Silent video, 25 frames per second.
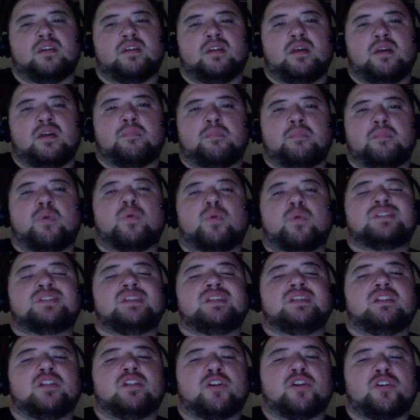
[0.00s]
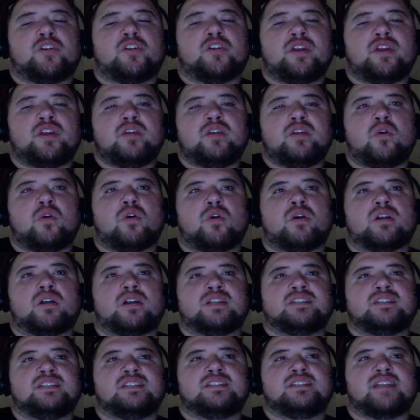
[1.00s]
But was he learning, or
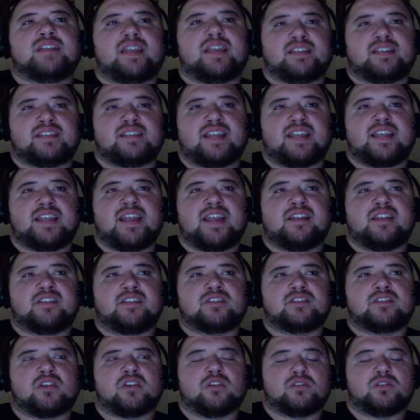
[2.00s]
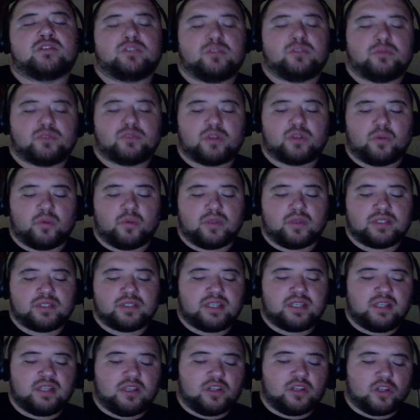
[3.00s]
because he's like, because I can insult you? So was
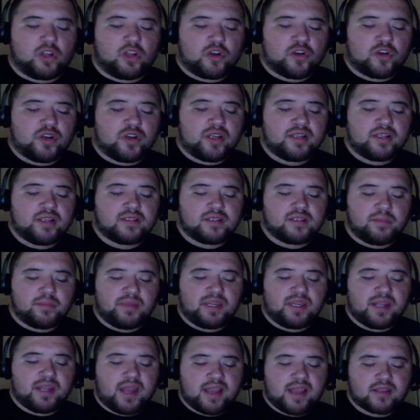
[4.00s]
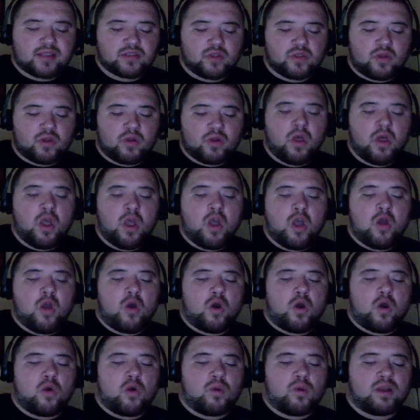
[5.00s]
he learning to be an asshole,
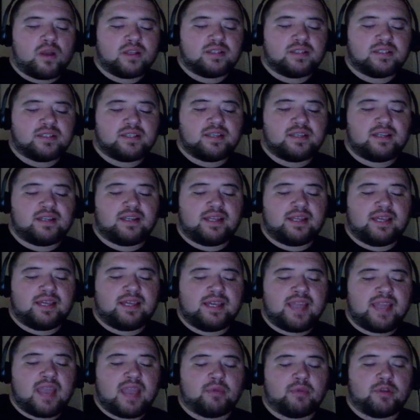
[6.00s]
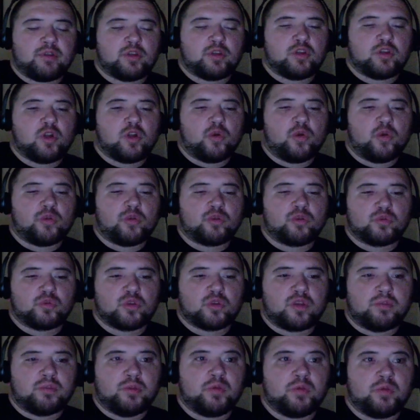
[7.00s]
or was it he able to go through
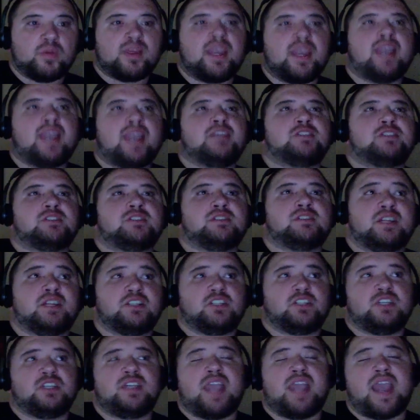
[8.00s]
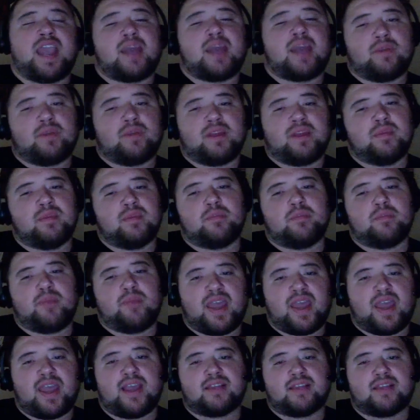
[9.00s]
communications that she had with him in the
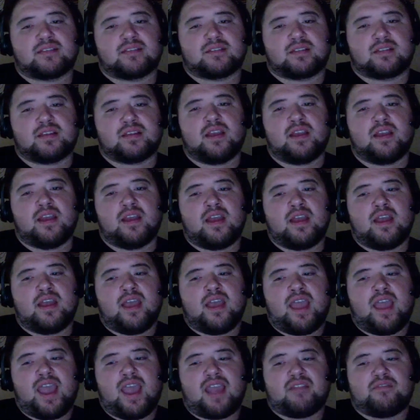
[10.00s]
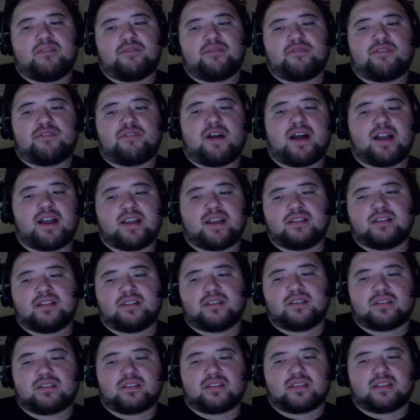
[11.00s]
past and find
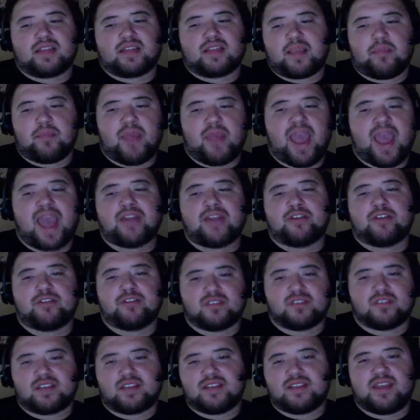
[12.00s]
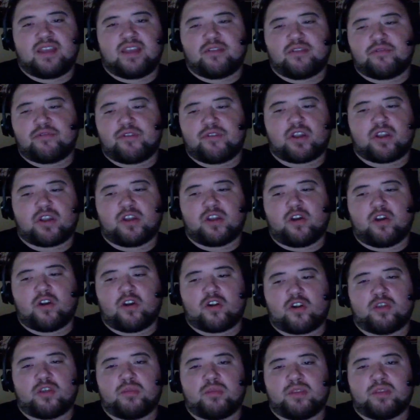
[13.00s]
like patterns in their fucking
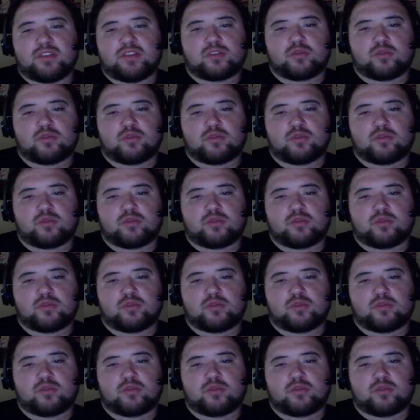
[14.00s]
arguments through